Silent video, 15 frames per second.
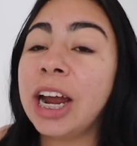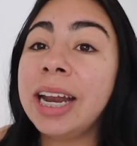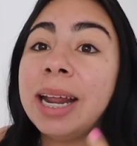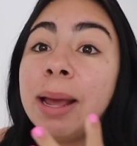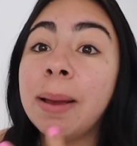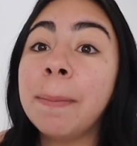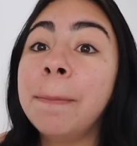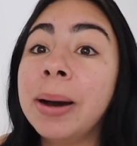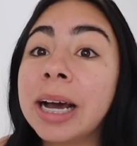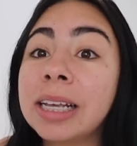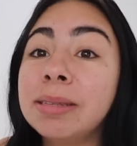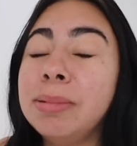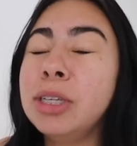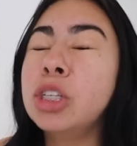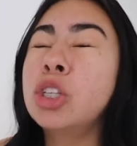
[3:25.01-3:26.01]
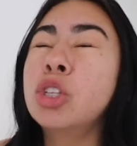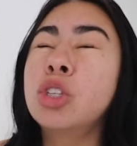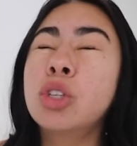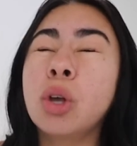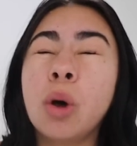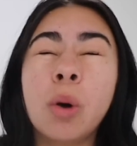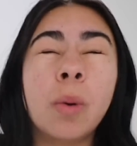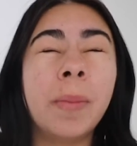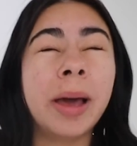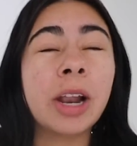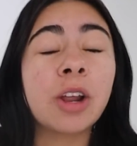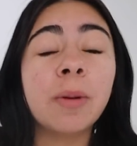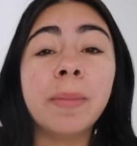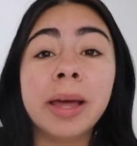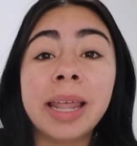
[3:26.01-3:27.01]
And it bugs me so
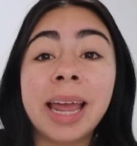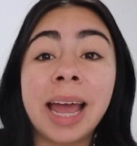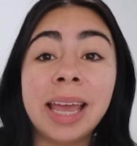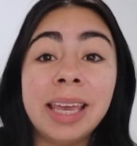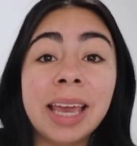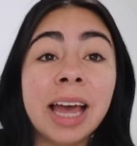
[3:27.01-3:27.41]
bad, comadre. Ahí